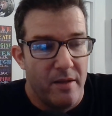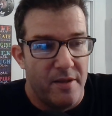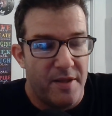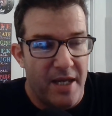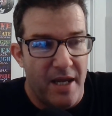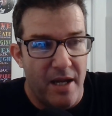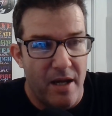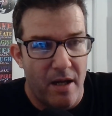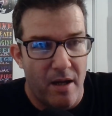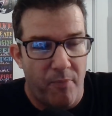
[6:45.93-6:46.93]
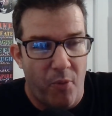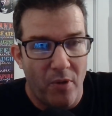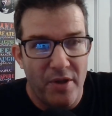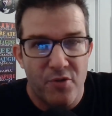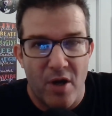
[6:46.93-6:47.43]
The
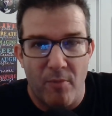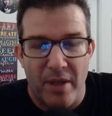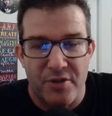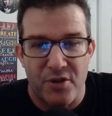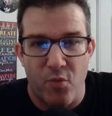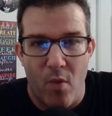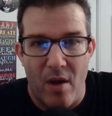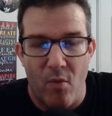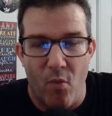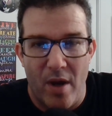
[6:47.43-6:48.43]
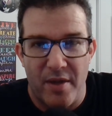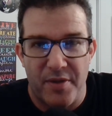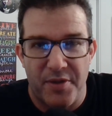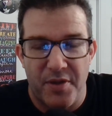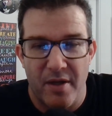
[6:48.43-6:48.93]
Portland Trailblazers went
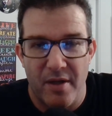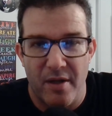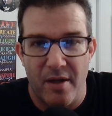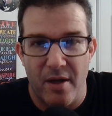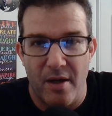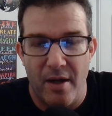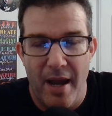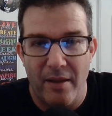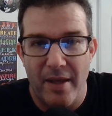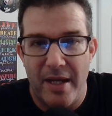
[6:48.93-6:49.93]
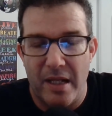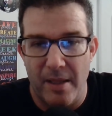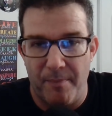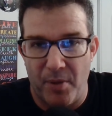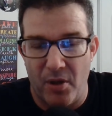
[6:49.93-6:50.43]
with LA
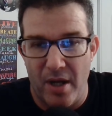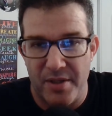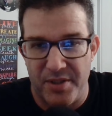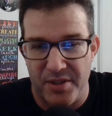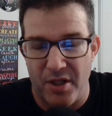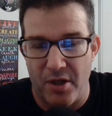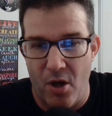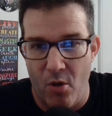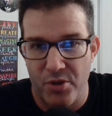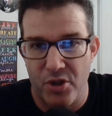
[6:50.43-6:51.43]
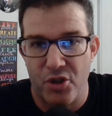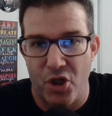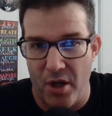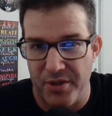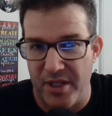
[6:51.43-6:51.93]
Clipper assistant coach
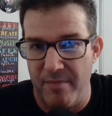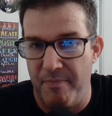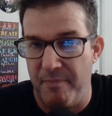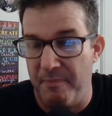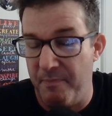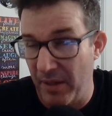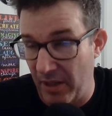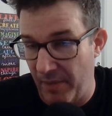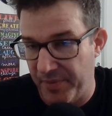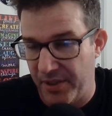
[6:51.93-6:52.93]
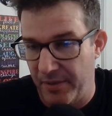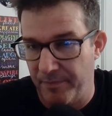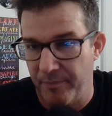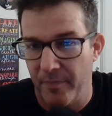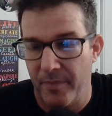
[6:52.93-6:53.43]
Chauncey Billups.
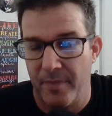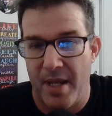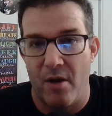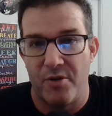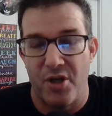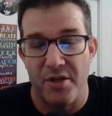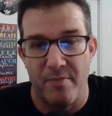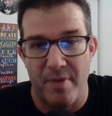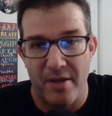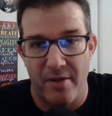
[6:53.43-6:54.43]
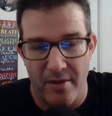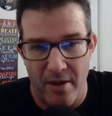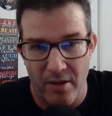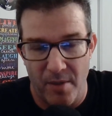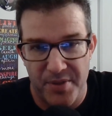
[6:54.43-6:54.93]
Now, Chauncey
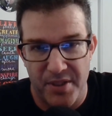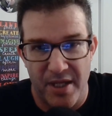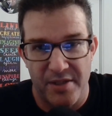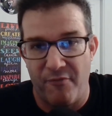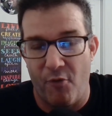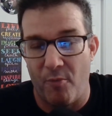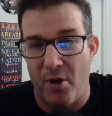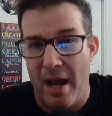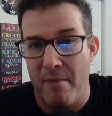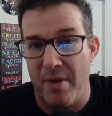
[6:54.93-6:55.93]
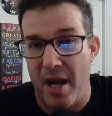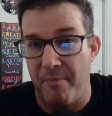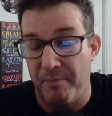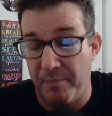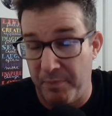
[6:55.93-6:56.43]
Billups is a former NBA
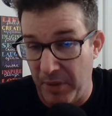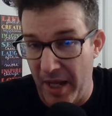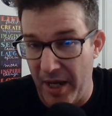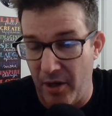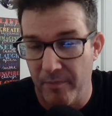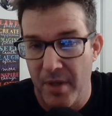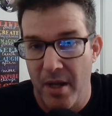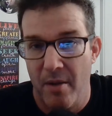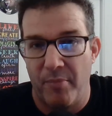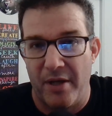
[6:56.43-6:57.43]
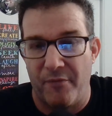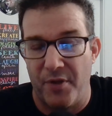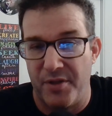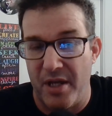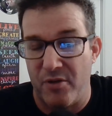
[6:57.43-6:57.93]
player, played for the
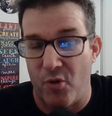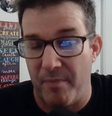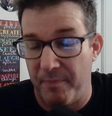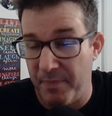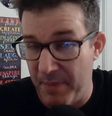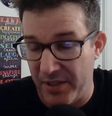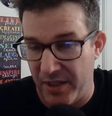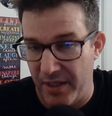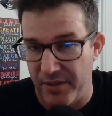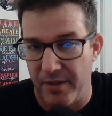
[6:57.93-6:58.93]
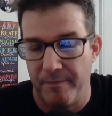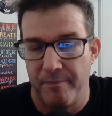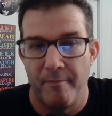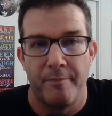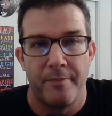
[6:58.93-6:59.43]
Detroit Pistons.
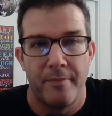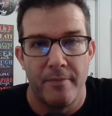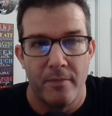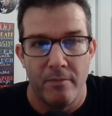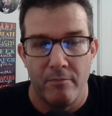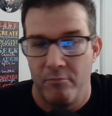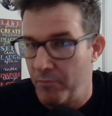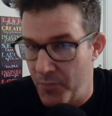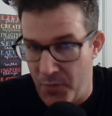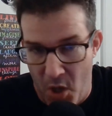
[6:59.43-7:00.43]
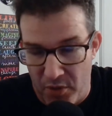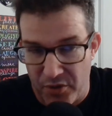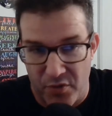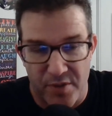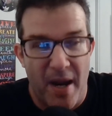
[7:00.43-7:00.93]
No
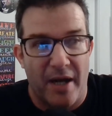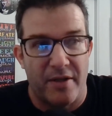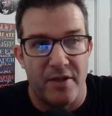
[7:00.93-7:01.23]
disrespect.